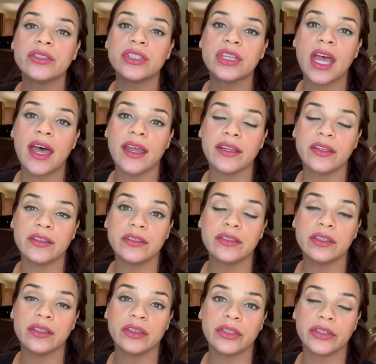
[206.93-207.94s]
child's
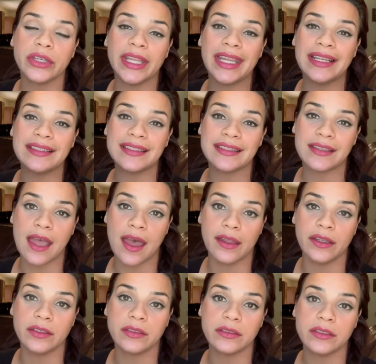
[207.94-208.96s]
learning
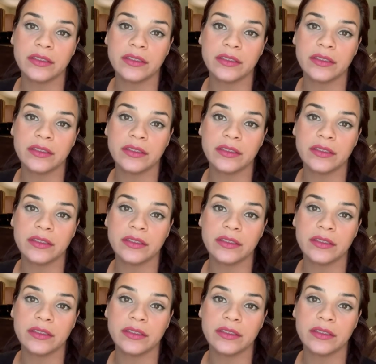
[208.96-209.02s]
style?